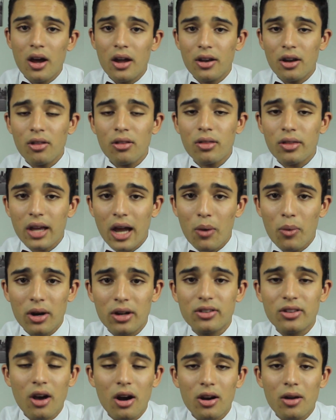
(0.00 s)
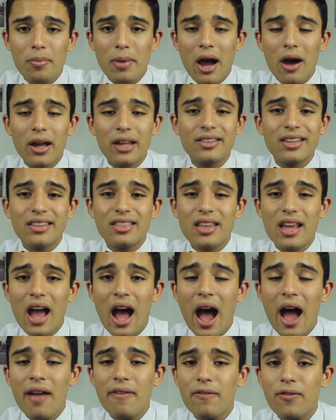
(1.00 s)
Another thing I want to talk about is that the
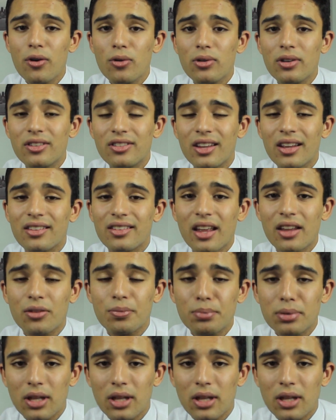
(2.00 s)
iPhone 6s